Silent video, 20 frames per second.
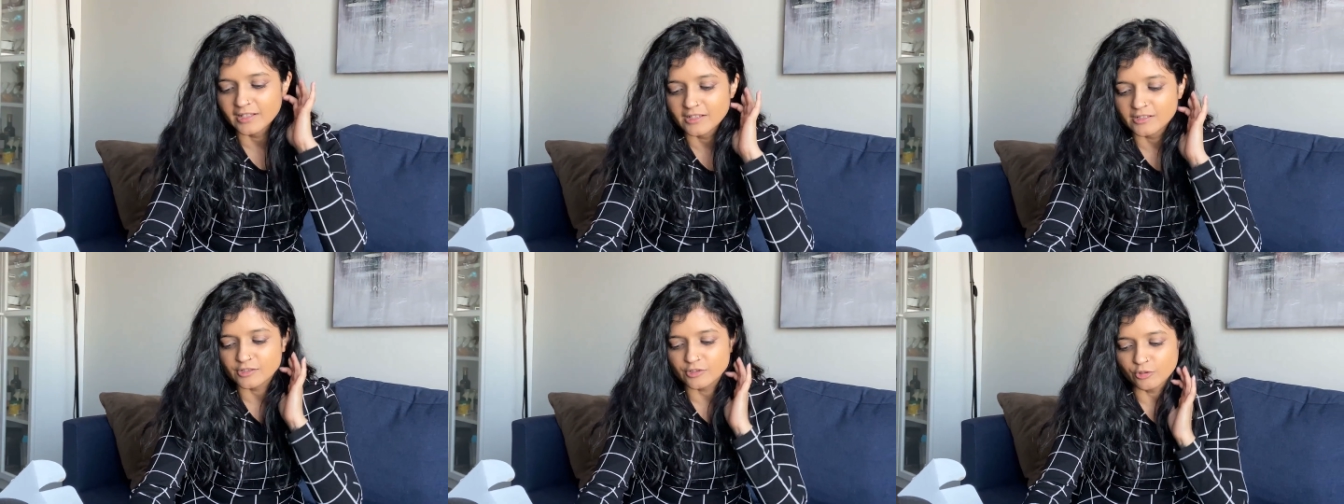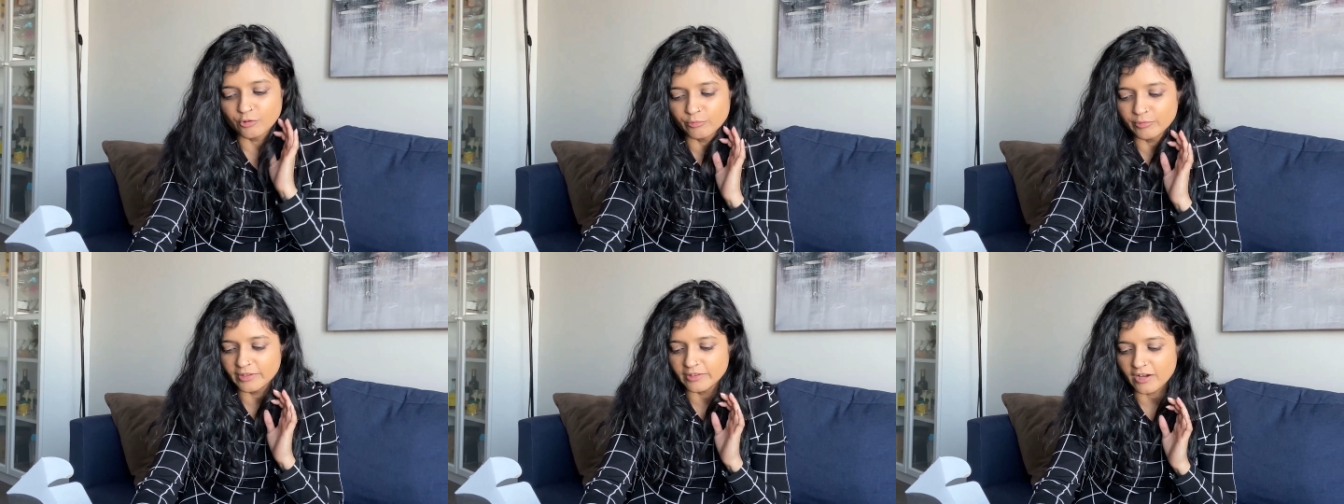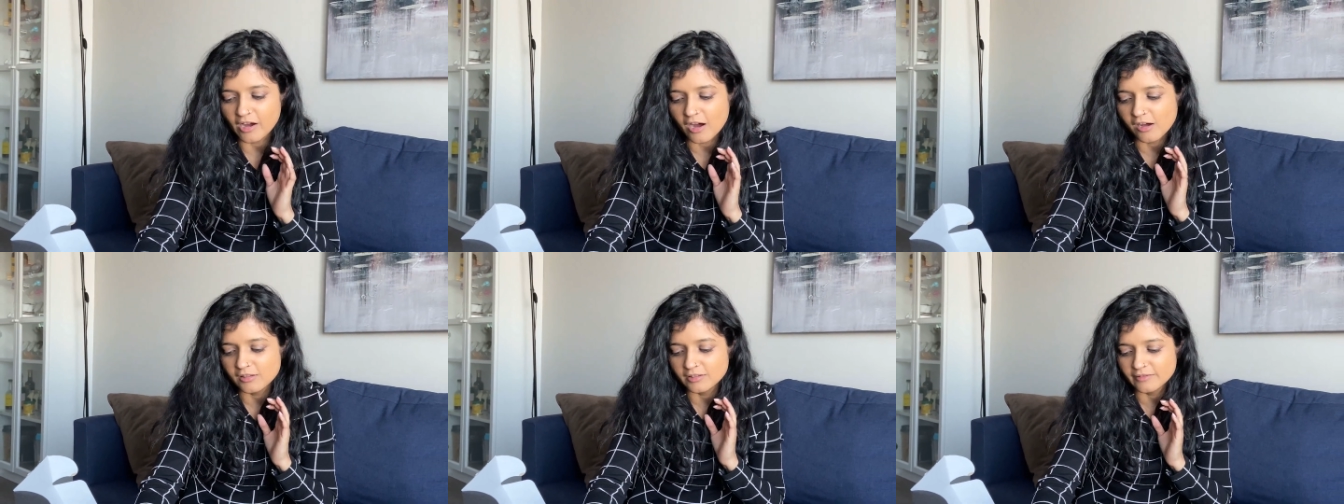So with
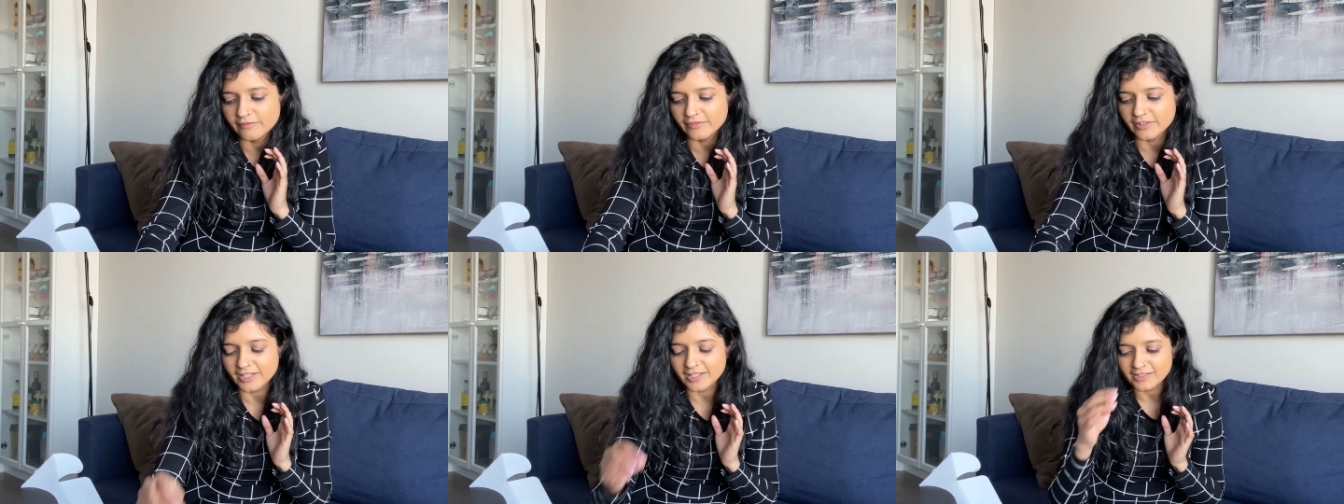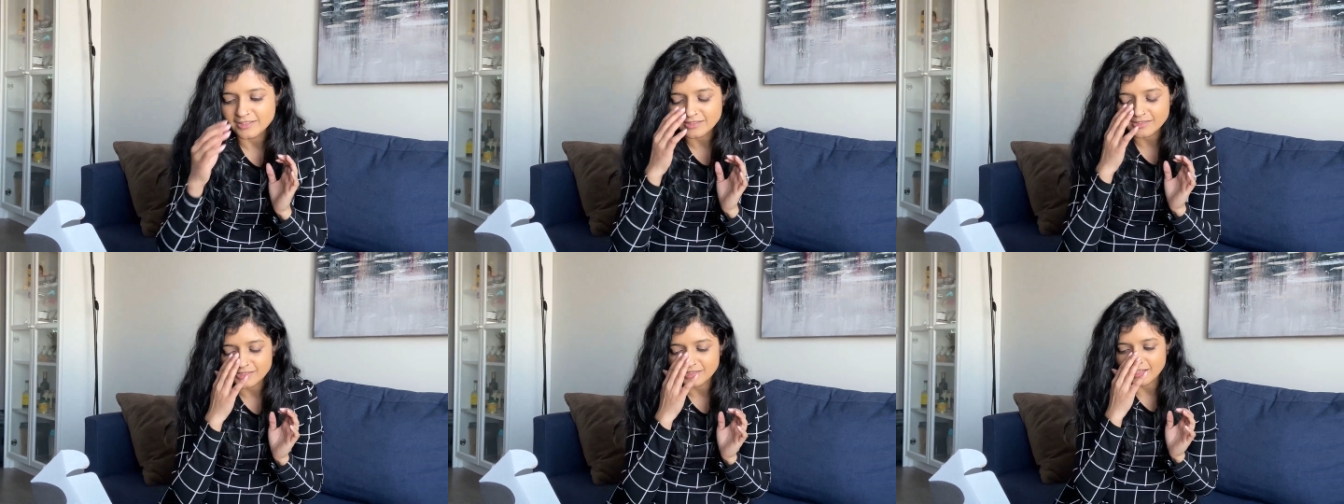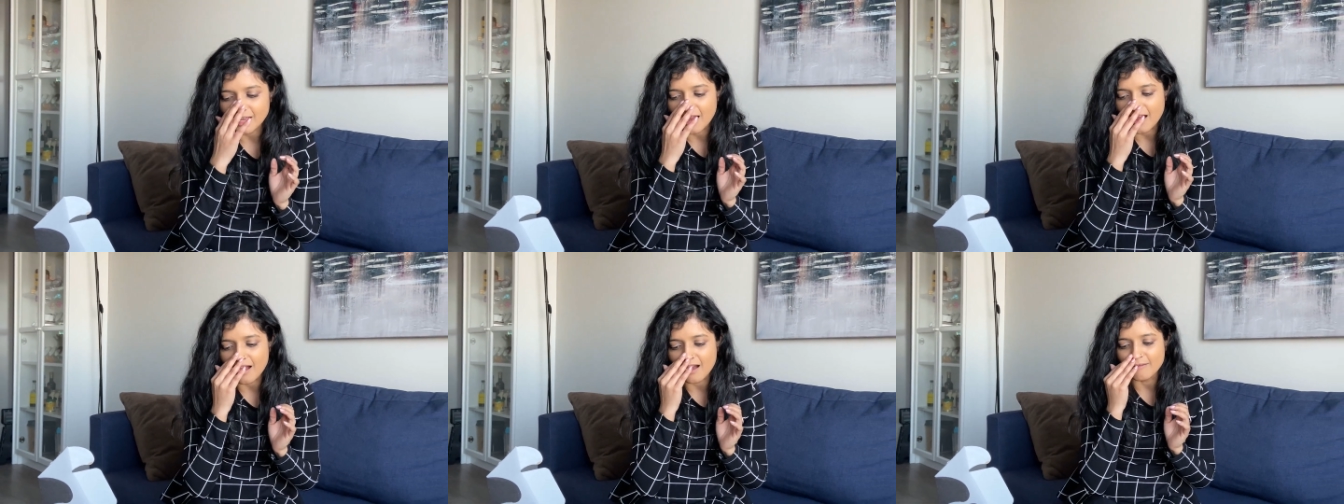all of this,
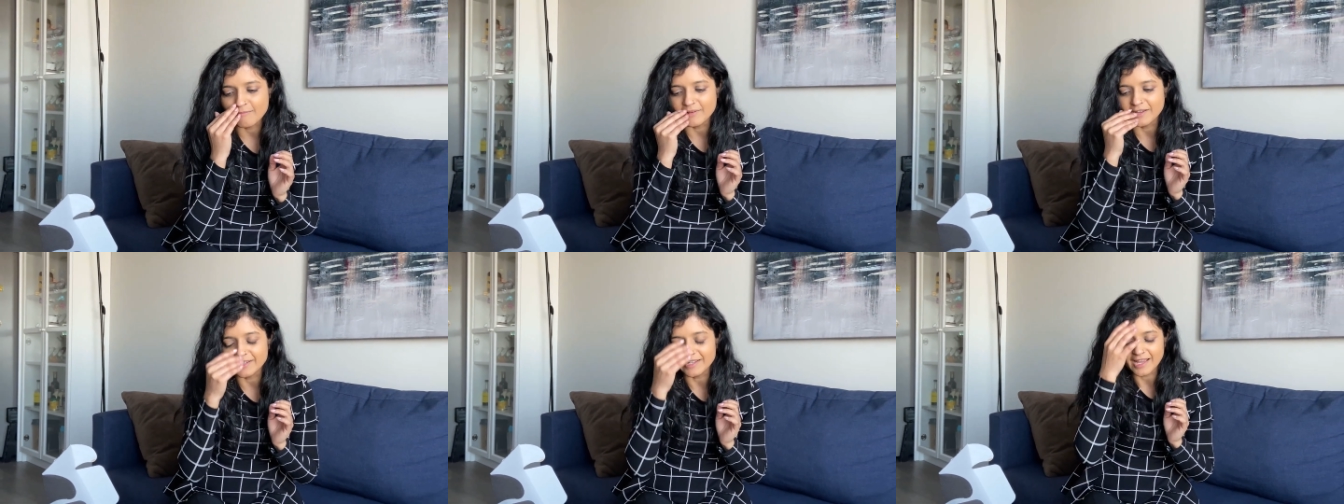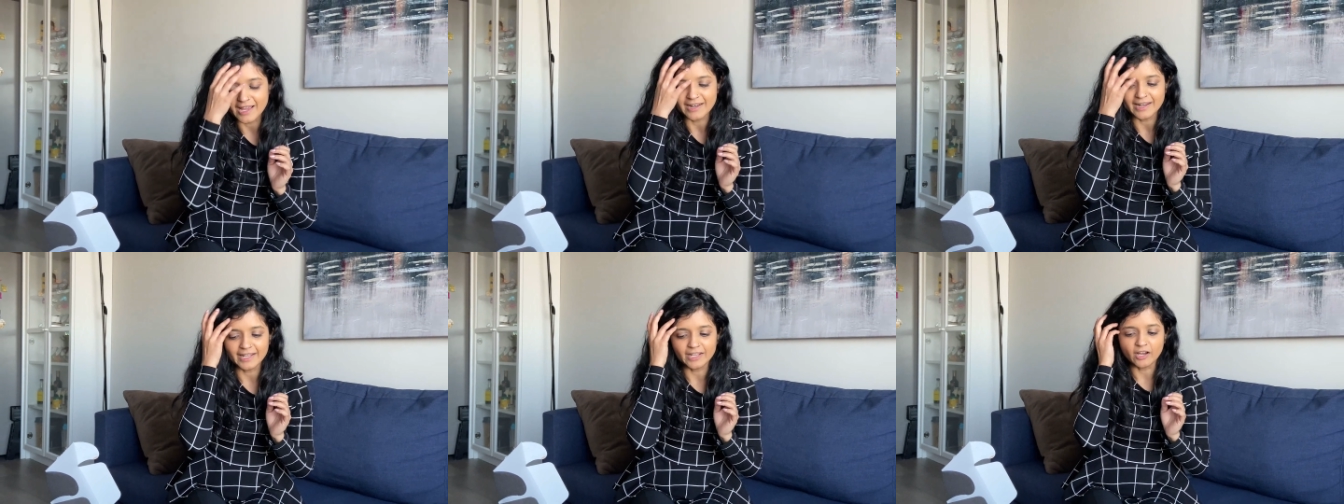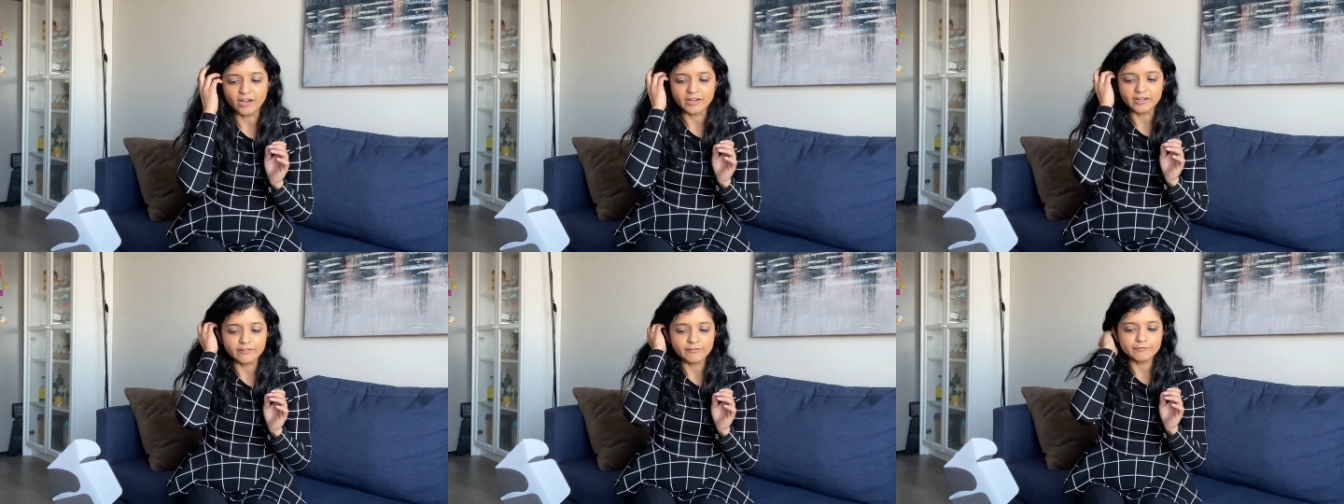again, I
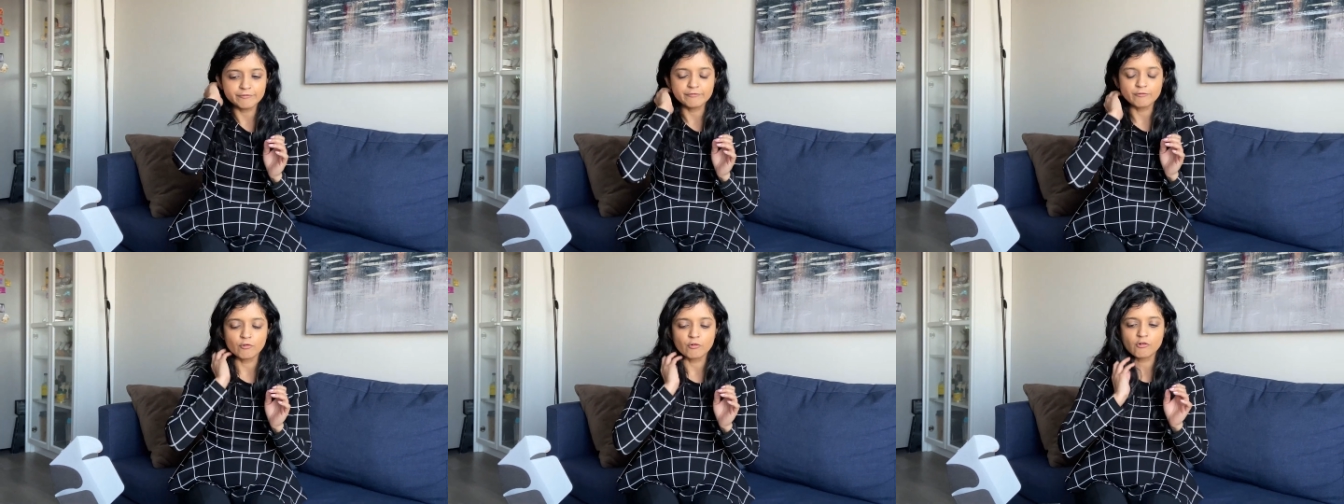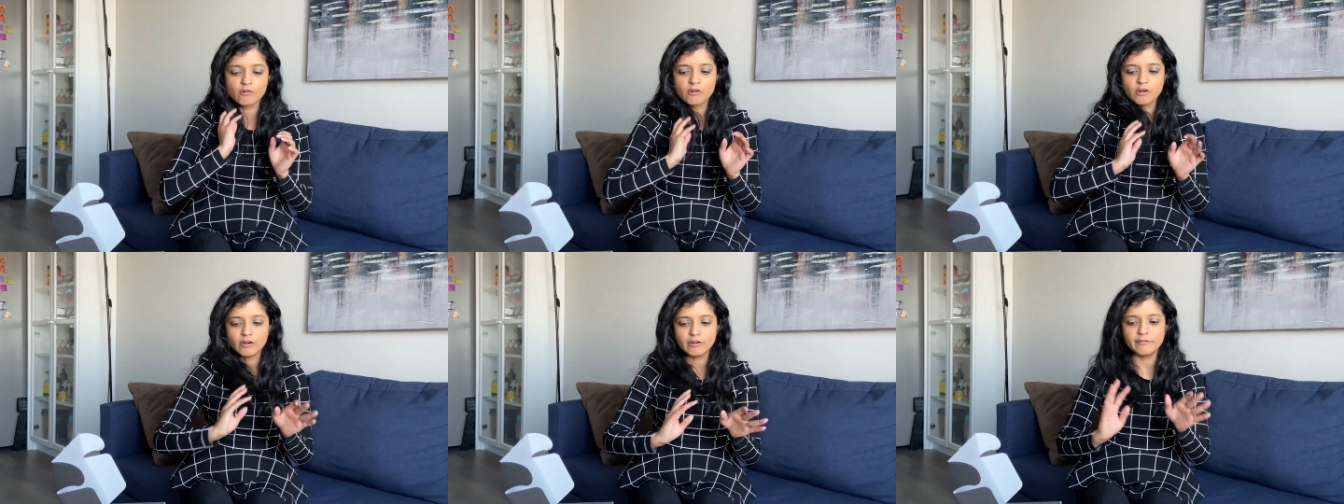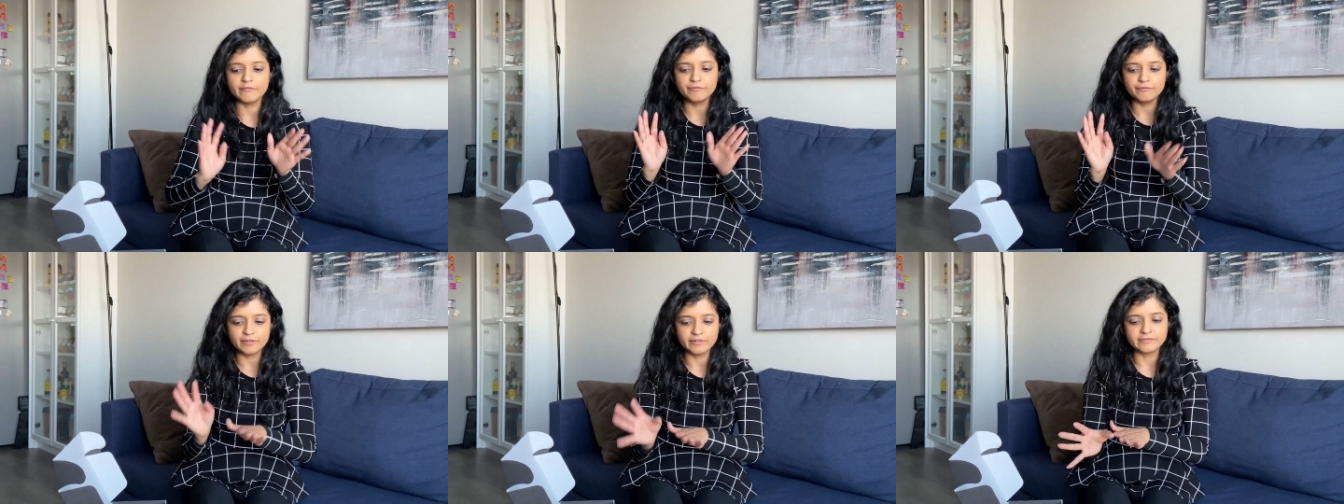got it
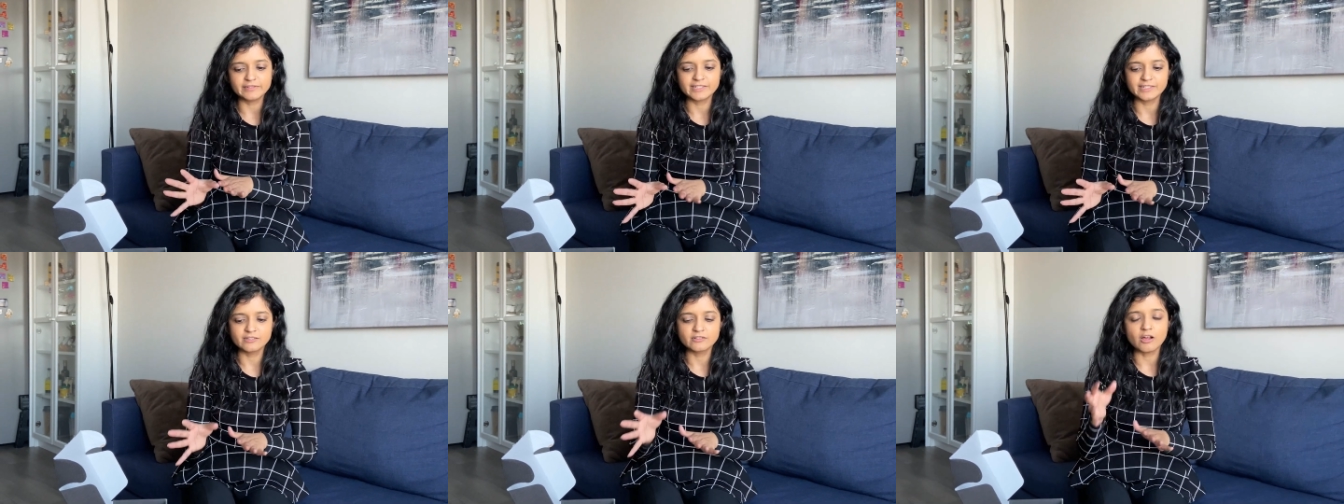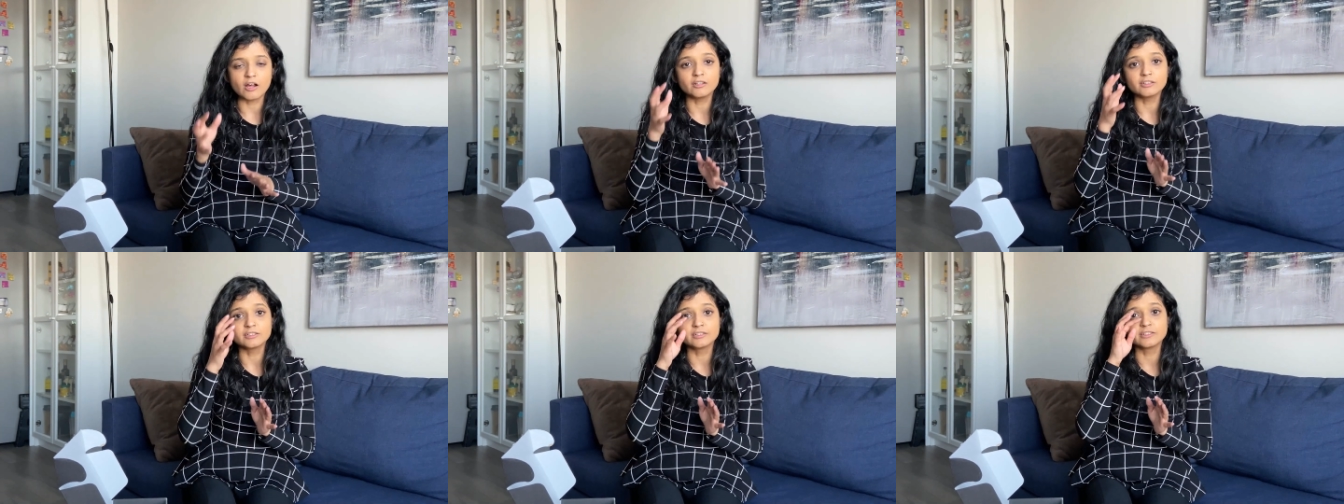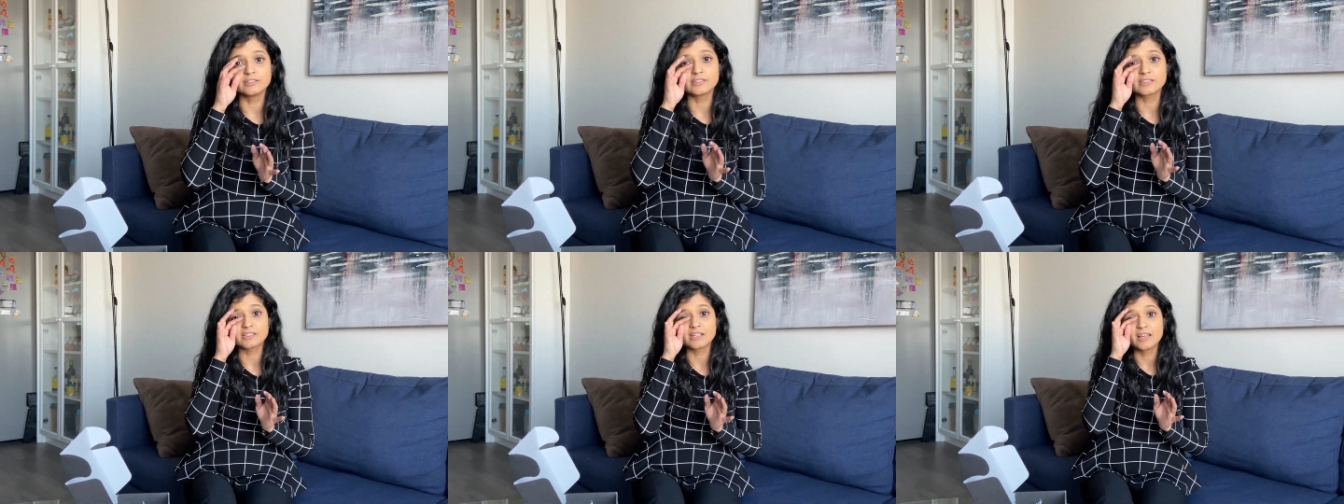for
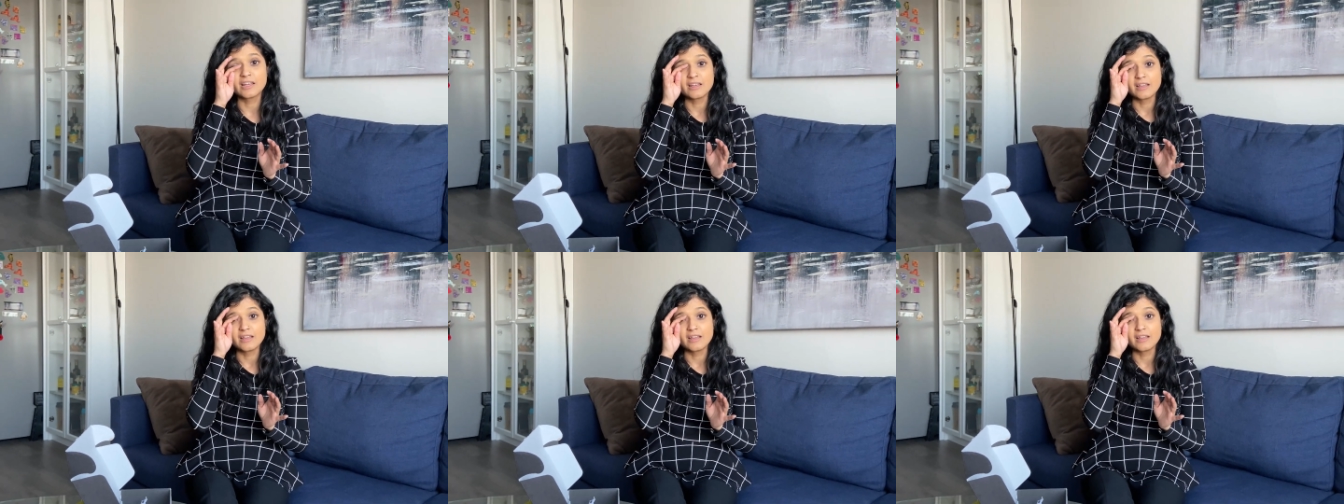$15.